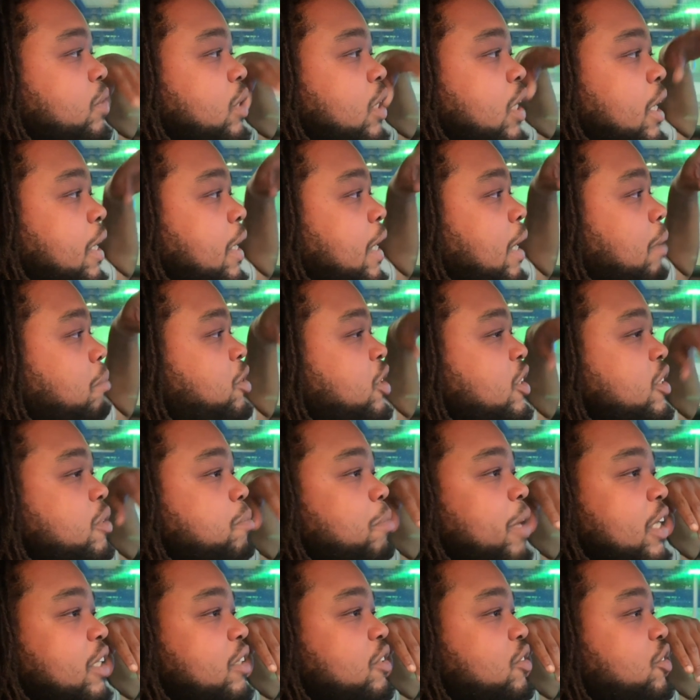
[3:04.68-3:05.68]
and I'm just
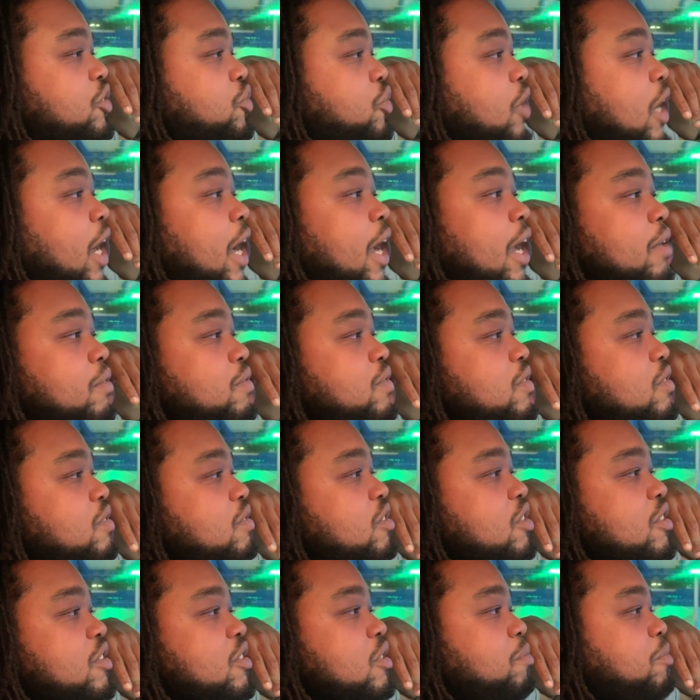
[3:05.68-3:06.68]
making strives
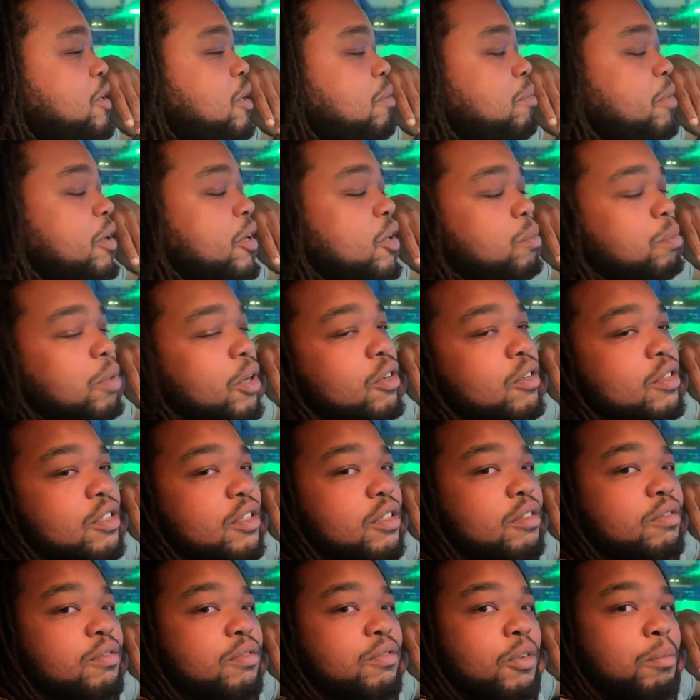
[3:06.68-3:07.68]
just to be a better
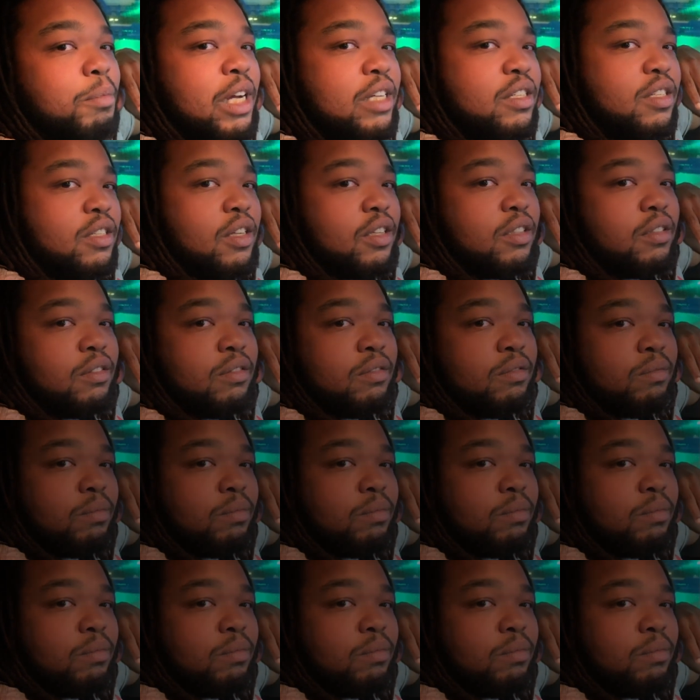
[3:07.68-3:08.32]
person for my son.